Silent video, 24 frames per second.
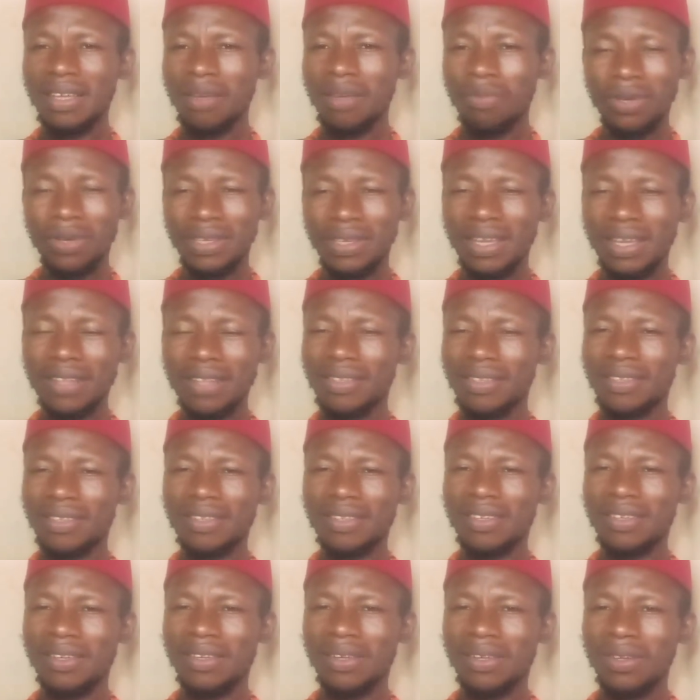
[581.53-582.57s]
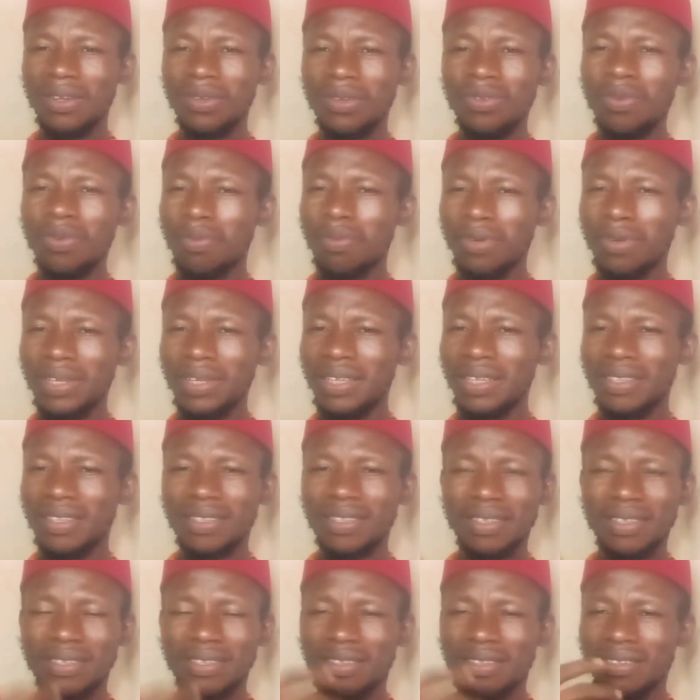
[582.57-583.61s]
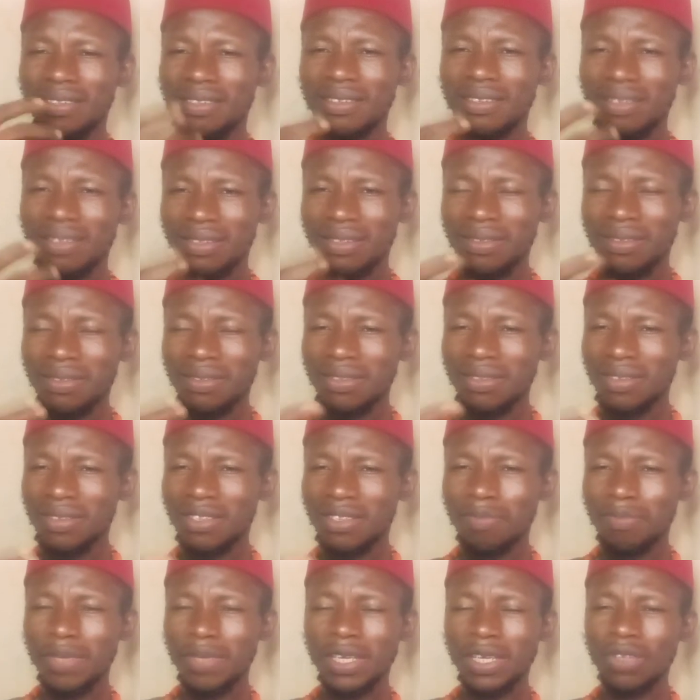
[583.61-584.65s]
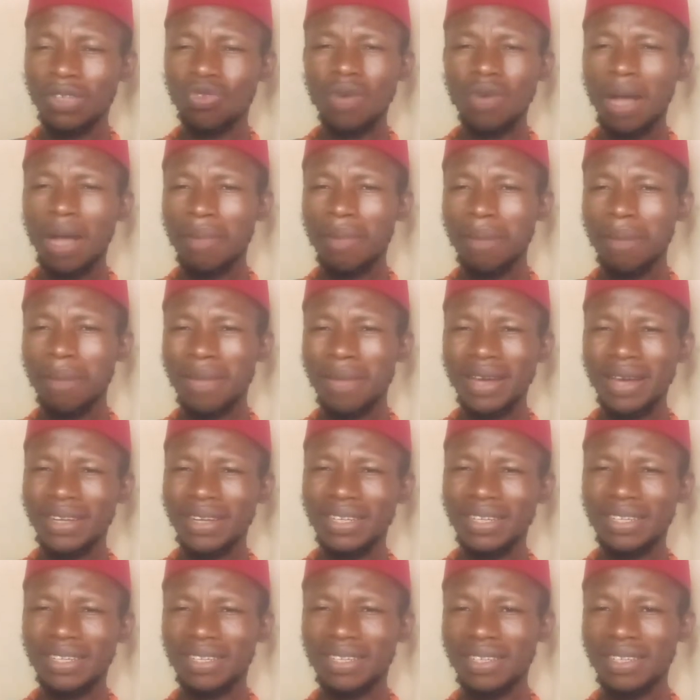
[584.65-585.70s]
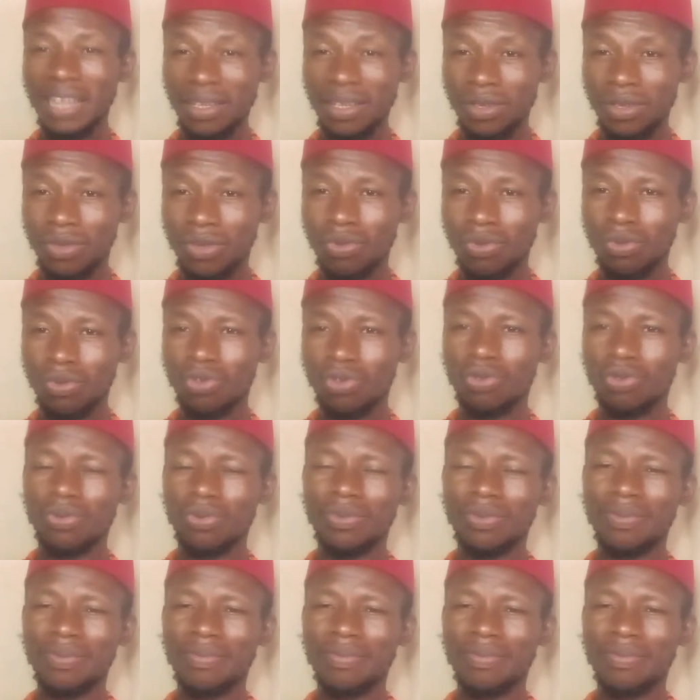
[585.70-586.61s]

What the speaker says: but yet nobody is speaking to her about marriage. That is so true.